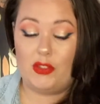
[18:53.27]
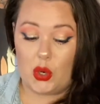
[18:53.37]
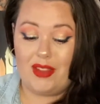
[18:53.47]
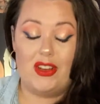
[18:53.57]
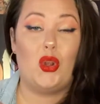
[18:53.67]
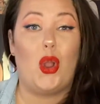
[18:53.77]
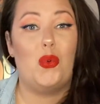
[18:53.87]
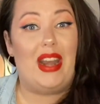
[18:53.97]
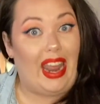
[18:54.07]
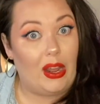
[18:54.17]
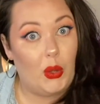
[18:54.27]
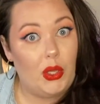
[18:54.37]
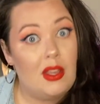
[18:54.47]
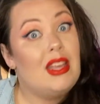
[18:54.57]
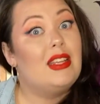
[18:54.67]
or even your own
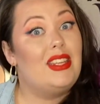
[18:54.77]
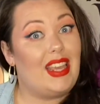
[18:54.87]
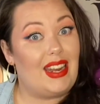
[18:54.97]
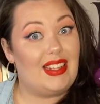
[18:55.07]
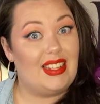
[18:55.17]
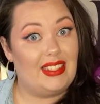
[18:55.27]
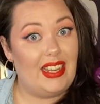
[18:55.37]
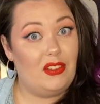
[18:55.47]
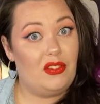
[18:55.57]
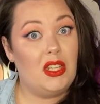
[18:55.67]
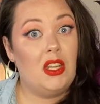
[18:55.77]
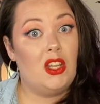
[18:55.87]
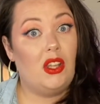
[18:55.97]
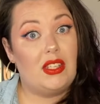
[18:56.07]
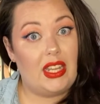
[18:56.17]
nail to get it to lift,
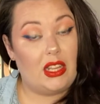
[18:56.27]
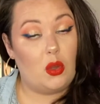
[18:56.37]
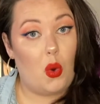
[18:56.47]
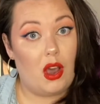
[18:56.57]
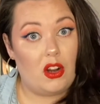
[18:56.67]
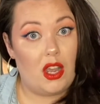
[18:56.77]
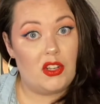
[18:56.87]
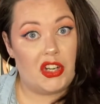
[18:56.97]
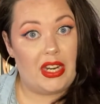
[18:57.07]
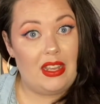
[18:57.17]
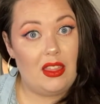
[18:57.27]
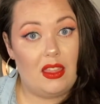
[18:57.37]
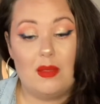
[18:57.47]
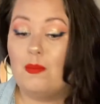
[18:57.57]
to get the water underneath,